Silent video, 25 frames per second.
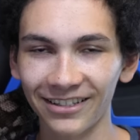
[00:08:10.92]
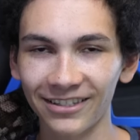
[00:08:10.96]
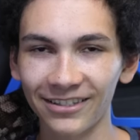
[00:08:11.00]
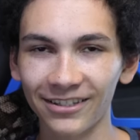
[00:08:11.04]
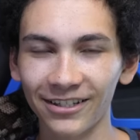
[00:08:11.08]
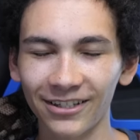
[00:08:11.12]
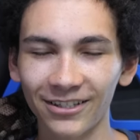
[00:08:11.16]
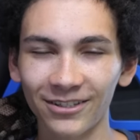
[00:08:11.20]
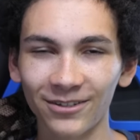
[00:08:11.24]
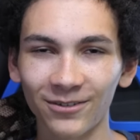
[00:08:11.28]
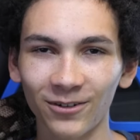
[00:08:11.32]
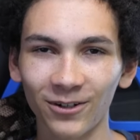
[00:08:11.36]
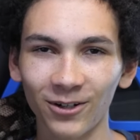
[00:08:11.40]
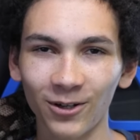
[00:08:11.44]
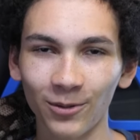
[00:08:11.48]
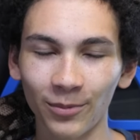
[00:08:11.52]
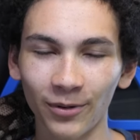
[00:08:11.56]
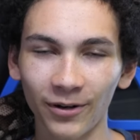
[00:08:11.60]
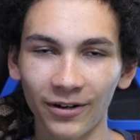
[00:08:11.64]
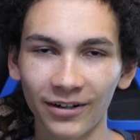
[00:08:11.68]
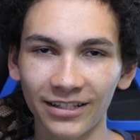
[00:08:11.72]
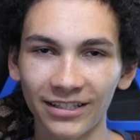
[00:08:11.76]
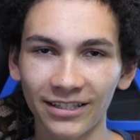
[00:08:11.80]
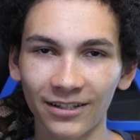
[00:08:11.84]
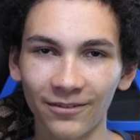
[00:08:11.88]
it sucks for all
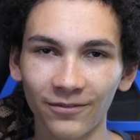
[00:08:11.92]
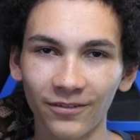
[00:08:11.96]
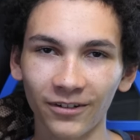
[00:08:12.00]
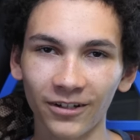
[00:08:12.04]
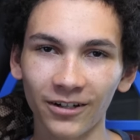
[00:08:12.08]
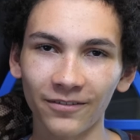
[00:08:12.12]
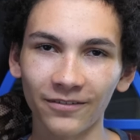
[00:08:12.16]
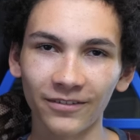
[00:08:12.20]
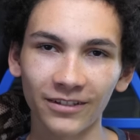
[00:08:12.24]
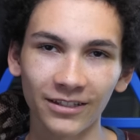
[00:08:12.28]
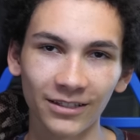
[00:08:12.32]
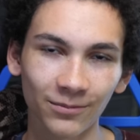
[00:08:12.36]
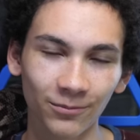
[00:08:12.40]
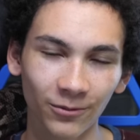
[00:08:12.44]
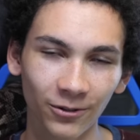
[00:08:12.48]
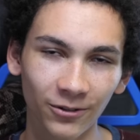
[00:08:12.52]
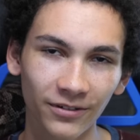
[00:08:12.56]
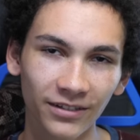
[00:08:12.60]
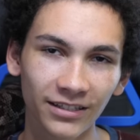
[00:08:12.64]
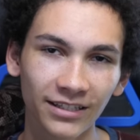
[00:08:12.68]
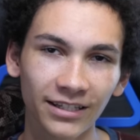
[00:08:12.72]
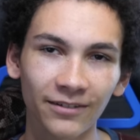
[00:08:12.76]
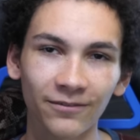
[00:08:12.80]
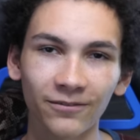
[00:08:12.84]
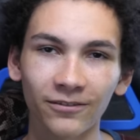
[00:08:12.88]
parties involved. It's more
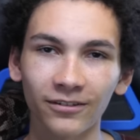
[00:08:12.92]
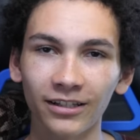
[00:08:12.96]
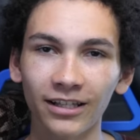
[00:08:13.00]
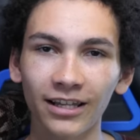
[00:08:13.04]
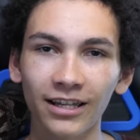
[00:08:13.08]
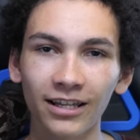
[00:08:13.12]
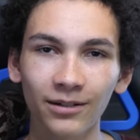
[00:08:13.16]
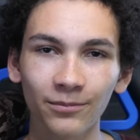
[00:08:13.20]
risky for the